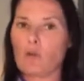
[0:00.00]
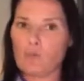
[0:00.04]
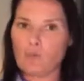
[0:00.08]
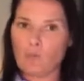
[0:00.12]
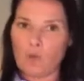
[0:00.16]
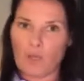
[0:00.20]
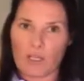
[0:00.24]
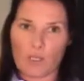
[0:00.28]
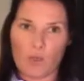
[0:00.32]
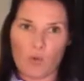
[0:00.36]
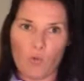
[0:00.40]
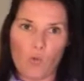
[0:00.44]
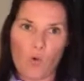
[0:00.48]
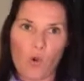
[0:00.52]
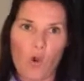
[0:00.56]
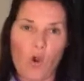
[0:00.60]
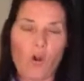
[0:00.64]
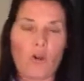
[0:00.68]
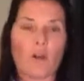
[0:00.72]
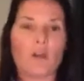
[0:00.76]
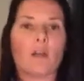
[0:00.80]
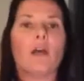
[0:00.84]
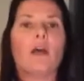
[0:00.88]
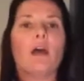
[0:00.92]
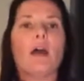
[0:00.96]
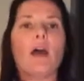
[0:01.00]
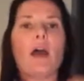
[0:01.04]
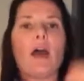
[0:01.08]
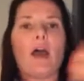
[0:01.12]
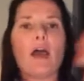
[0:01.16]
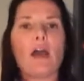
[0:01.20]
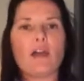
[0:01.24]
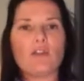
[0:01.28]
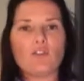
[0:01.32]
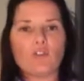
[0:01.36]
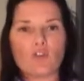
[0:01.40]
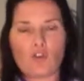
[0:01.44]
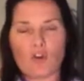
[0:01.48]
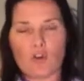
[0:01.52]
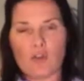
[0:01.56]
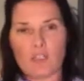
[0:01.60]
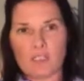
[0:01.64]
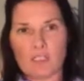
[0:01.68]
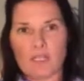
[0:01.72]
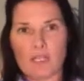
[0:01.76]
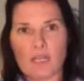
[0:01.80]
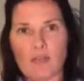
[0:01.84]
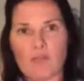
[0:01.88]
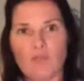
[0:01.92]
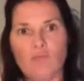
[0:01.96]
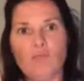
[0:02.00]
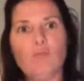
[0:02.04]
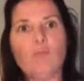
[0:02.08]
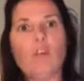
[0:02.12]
we're going to walk and trot again.